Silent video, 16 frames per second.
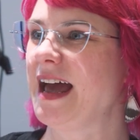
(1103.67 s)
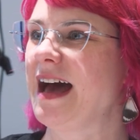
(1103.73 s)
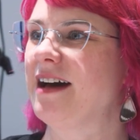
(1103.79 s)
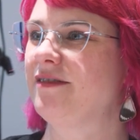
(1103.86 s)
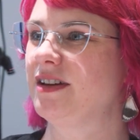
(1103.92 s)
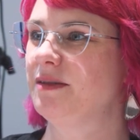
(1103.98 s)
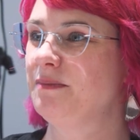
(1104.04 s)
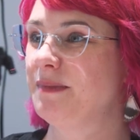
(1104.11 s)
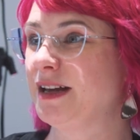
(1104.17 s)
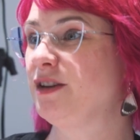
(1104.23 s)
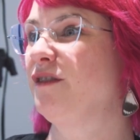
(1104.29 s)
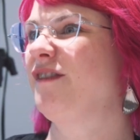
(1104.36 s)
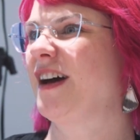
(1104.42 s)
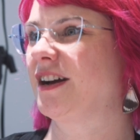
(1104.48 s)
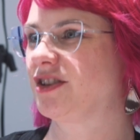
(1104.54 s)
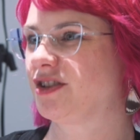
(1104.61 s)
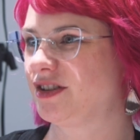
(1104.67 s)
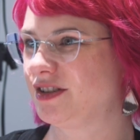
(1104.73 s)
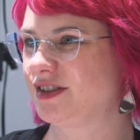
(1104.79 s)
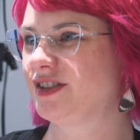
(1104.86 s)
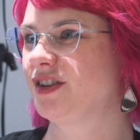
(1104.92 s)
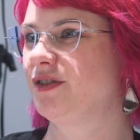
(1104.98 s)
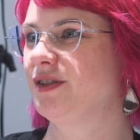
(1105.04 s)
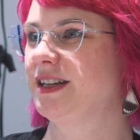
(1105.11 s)
have it
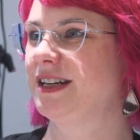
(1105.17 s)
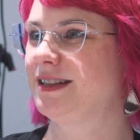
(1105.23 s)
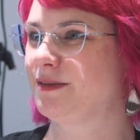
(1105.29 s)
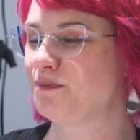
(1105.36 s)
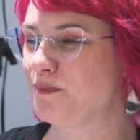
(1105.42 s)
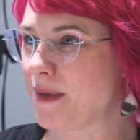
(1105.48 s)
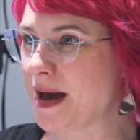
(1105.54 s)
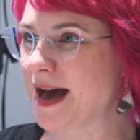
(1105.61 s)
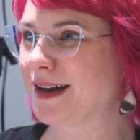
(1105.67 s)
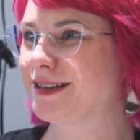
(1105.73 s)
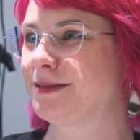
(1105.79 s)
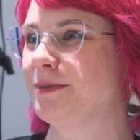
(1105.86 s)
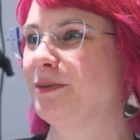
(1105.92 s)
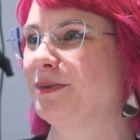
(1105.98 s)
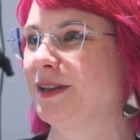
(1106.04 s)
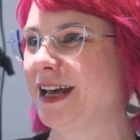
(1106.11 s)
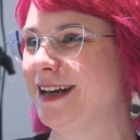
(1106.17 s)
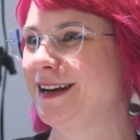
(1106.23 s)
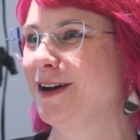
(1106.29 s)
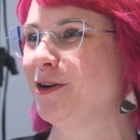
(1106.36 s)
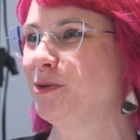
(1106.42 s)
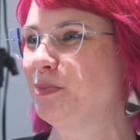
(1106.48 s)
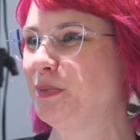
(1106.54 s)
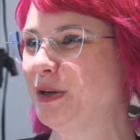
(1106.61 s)
manufactured so that its maximum
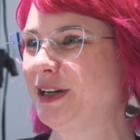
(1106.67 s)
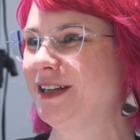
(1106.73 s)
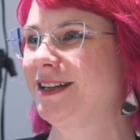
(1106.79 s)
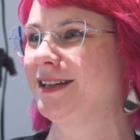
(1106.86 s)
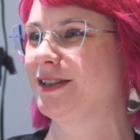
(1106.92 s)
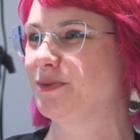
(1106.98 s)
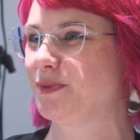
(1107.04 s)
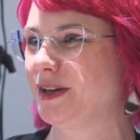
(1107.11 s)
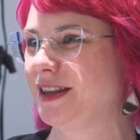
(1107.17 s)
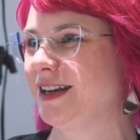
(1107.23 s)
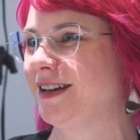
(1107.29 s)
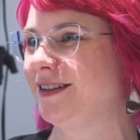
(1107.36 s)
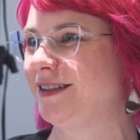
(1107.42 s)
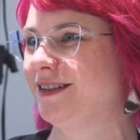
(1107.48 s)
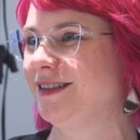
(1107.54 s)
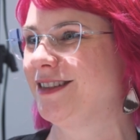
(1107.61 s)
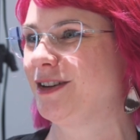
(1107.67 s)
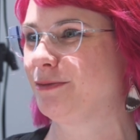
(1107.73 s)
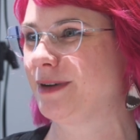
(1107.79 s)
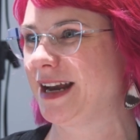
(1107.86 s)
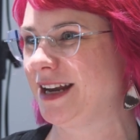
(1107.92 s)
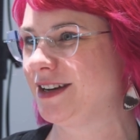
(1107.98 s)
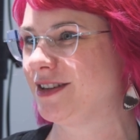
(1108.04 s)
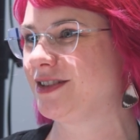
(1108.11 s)
light output is within the
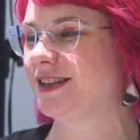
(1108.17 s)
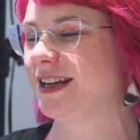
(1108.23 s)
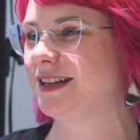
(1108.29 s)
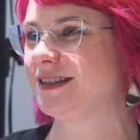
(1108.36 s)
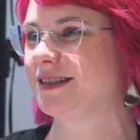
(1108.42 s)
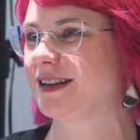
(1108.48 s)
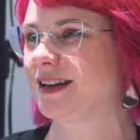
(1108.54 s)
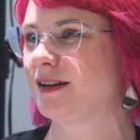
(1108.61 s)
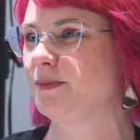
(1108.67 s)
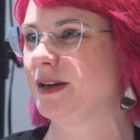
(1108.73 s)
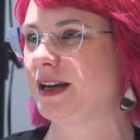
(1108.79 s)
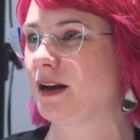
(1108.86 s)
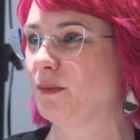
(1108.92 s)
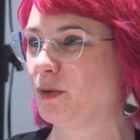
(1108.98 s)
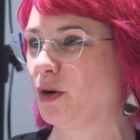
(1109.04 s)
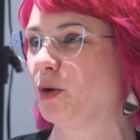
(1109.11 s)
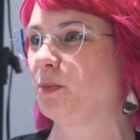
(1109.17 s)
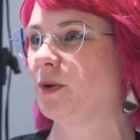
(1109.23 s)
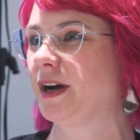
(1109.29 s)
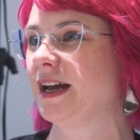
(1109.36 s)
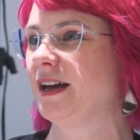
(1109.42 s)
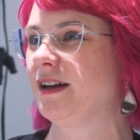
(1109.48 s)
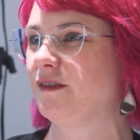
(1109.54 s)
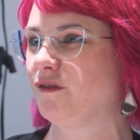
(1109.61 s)
range that is going to be
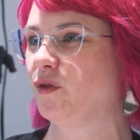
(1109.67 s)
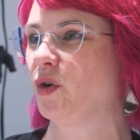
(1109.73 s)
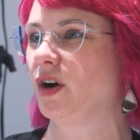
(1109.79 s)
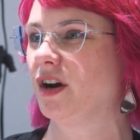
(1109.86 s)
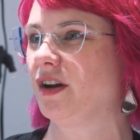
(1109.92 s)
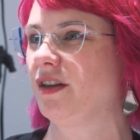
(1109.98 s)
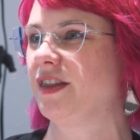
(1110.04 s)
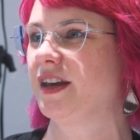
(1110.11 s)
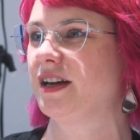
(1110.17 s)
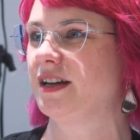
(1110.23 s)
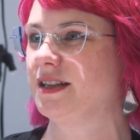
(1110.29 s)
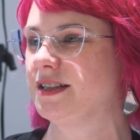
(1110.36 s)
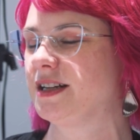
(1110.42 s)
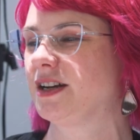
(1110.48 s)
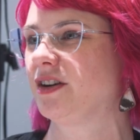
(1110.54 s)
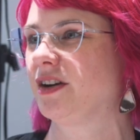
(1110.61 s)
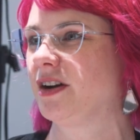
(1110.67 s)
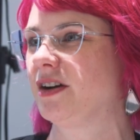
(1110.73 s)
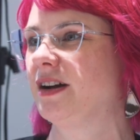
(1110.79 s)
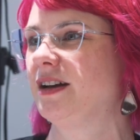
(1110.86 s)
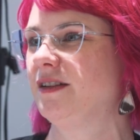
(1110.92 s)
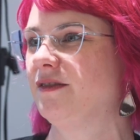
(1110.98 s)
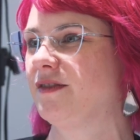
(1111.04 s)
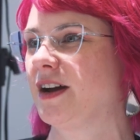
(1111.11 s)
appropriate for the
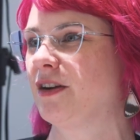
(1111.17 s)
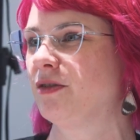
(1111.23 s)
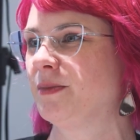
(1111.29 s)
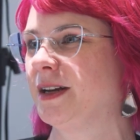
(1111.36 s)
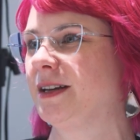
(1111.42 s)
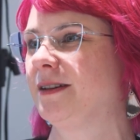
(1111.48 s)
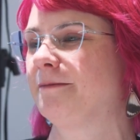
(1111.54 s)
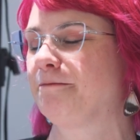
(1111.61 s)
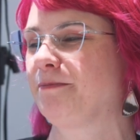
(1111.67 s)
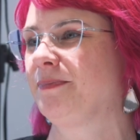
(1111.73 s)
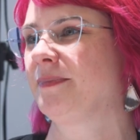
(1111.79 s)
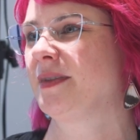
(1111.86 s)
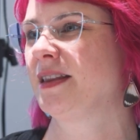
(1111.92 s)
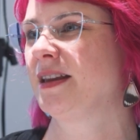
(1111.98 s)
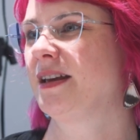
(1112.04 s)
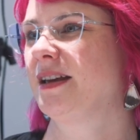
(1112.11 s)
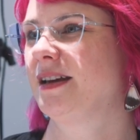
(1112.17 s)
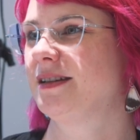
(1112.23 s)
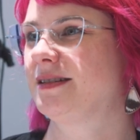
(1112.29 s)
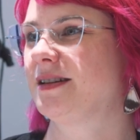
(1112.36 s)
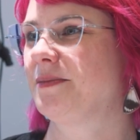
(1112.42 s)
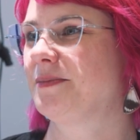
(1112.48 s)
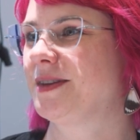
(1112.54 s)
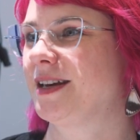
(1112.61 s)
interior environment
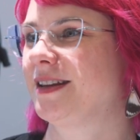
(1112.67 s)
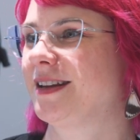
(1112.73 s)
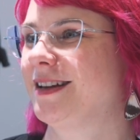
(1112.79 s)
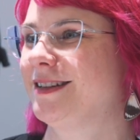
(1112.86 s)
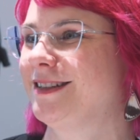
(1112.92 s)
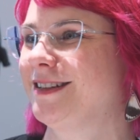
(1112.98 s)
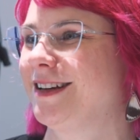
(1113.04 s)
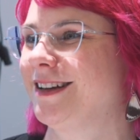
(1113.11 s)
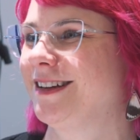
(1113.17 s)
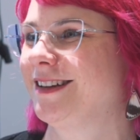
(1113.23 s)
is something that...